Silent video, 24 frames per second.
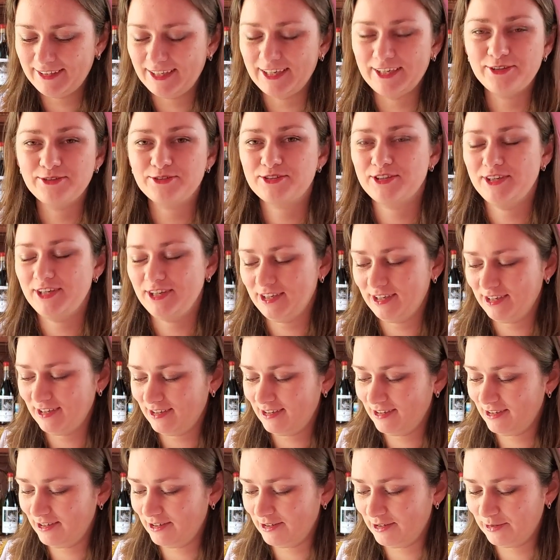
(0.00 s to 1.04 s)
Yeah, usually
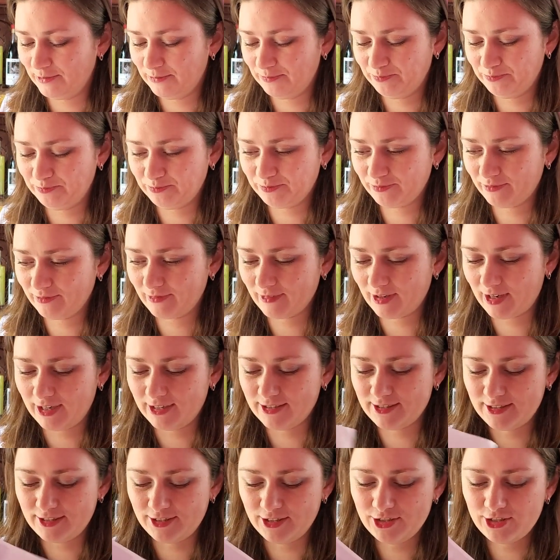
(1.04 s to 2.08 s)

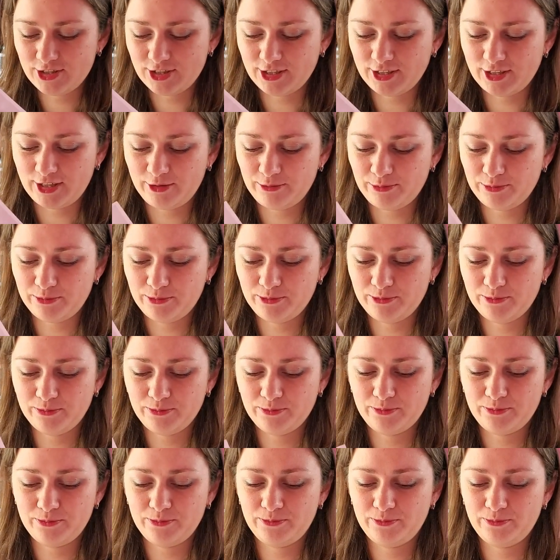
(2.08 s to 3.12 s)
I stitch, and
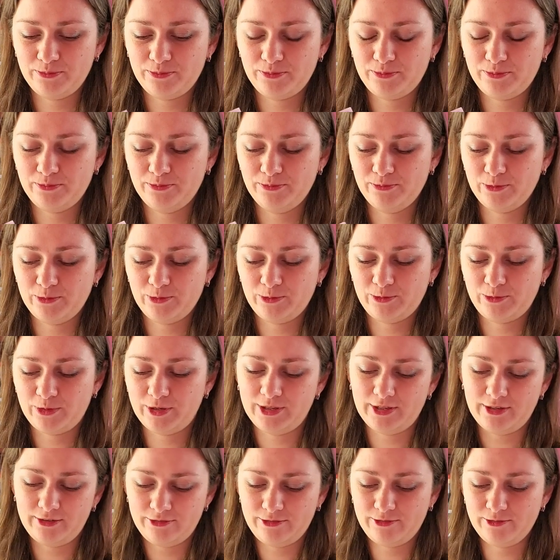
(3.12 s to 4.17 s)

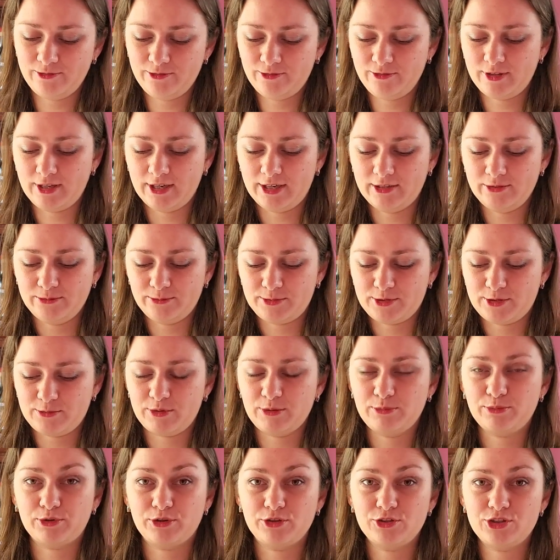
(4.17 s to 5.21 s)
when I've done with
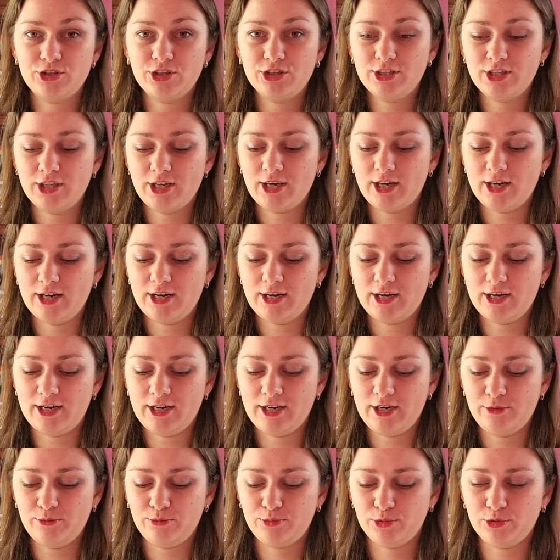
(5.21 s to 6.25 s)
my project,
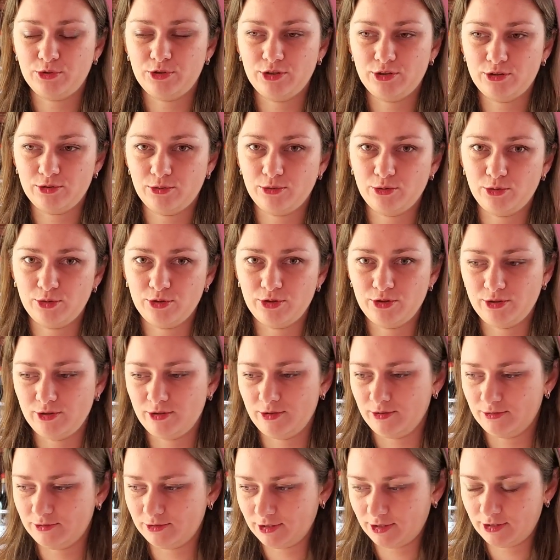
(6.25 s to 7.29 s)
I put it
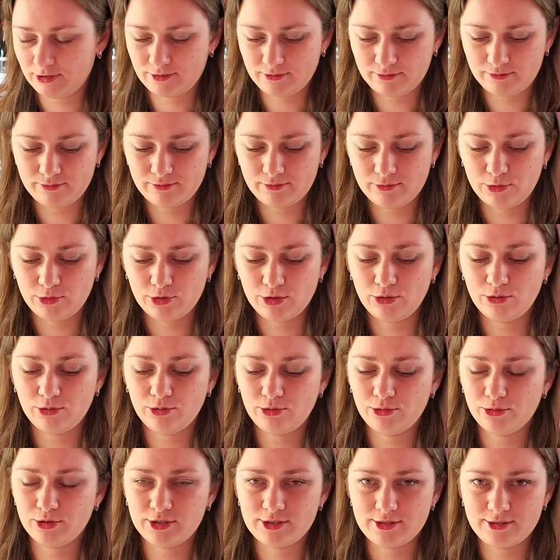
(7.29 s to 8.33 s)
on
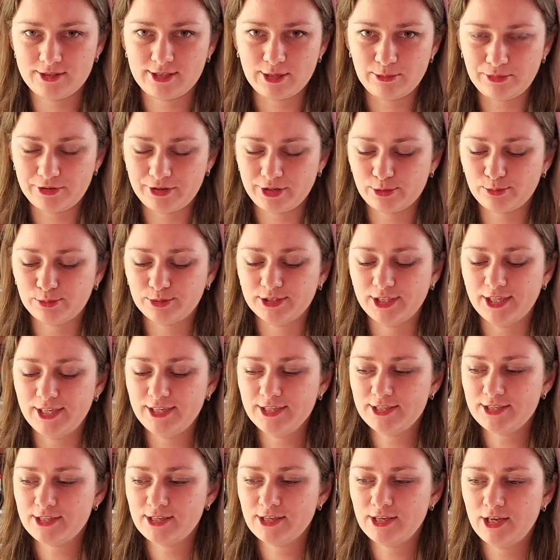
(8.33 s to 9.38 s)
on a separate
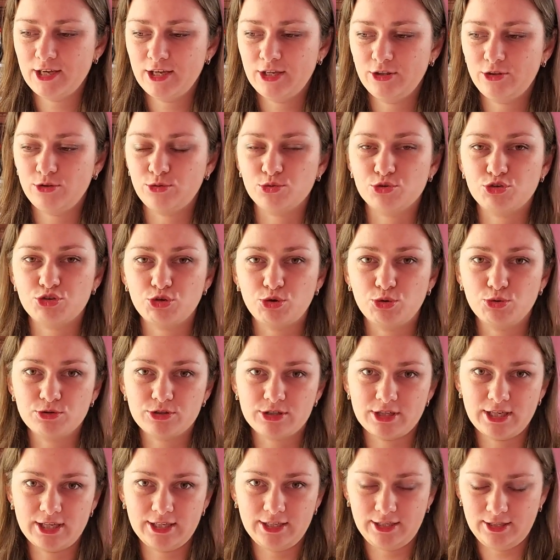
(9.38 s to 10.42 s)
place to show
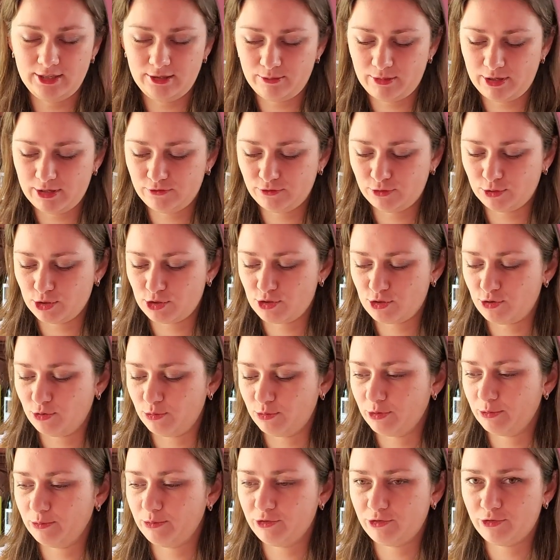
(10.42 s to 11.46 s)
them in my
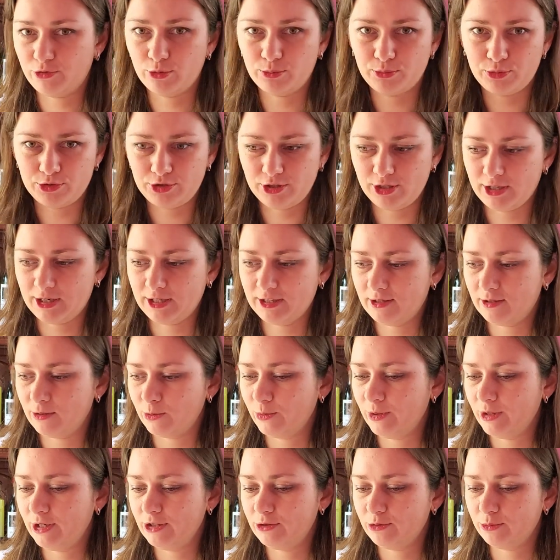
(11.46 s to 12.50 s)
Flosstube before putting it
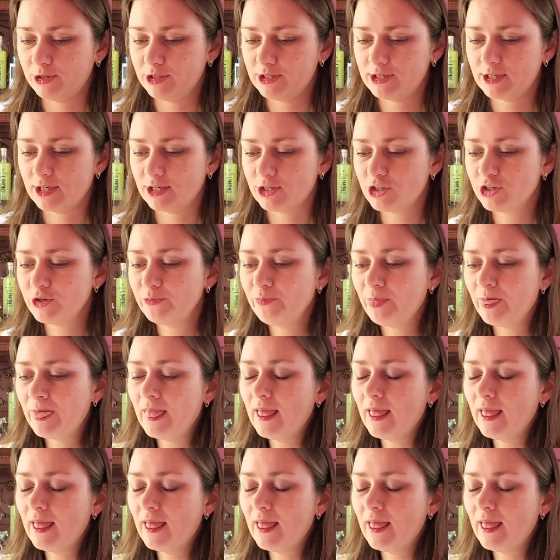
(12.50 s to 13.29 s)
away to my stash.